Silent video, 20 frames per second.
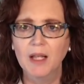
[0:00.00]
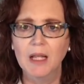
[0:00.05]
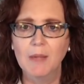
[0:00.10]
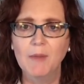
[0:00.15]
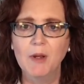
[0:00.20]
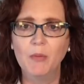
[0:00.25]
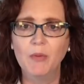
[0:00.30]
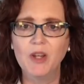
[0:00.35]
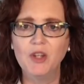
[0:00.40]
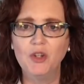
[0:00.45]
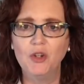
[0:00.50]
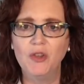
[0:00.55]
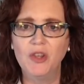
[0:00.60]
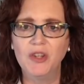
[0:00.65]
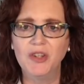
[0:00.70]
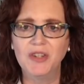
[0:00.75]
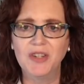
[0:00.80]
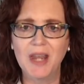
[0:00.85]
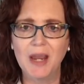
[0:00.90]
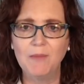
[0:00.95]
Let me read you
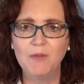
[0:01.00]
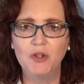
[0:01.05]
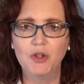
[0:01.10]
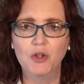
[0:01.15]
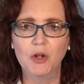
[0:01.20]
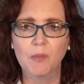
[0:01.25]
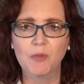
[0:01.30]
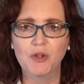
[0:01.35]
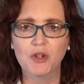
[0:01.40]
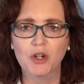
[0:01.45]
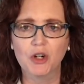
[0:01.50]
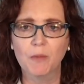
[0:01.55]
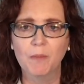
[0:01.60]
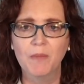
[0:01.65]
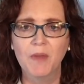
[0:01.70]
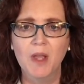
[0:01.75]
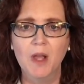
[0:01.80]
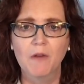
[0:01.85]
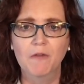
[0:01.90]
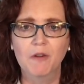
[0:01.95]
the same scripture
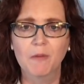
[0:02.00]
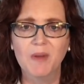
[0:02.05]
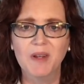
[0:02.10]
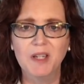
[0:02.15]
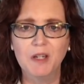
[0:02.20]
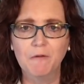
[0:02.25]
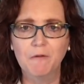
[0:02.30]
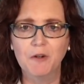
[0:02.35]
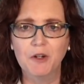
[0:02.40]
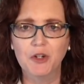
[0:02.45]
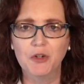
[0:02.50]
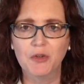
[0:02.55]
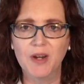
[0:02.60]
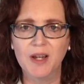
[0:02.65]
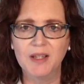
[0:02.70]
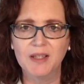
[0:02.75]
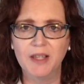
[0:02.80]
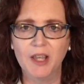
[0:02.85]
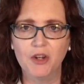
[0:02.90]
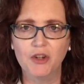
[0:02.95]
from a different
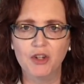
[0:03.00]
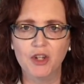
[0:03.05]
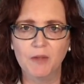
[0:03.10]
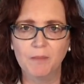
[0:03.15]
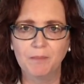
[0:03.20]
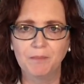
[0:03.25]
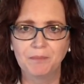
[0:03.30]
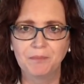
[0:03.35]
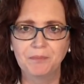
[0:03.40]
translation.